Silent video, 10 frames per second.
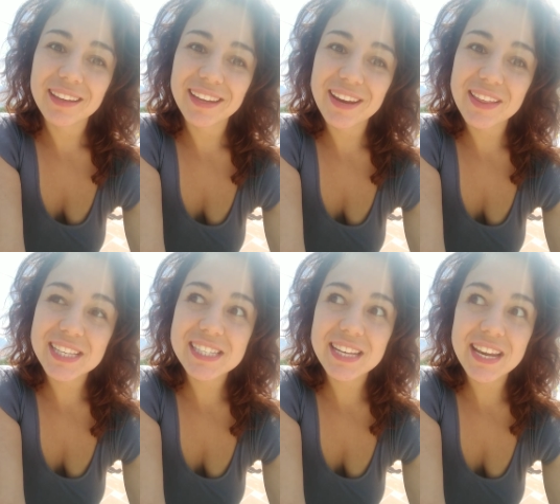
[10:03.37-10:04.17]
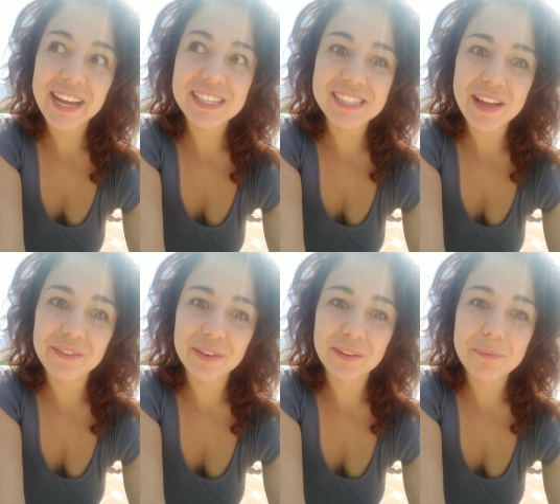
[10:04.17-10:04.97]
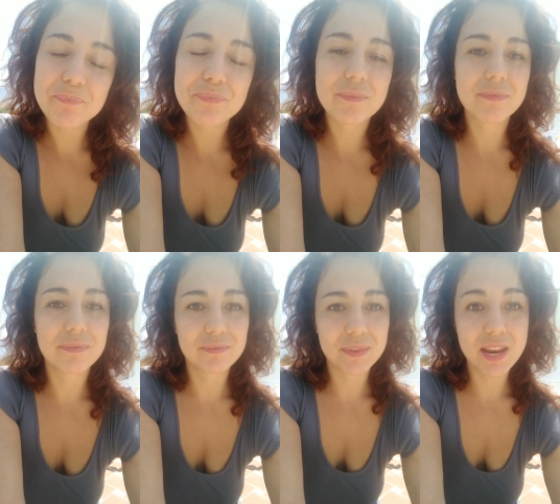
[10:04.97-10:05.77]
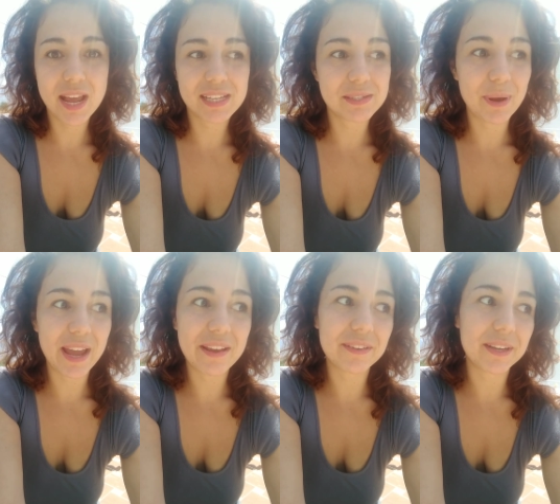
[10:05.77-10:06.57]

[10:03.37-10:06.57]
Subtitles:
that's the next level, the next wave,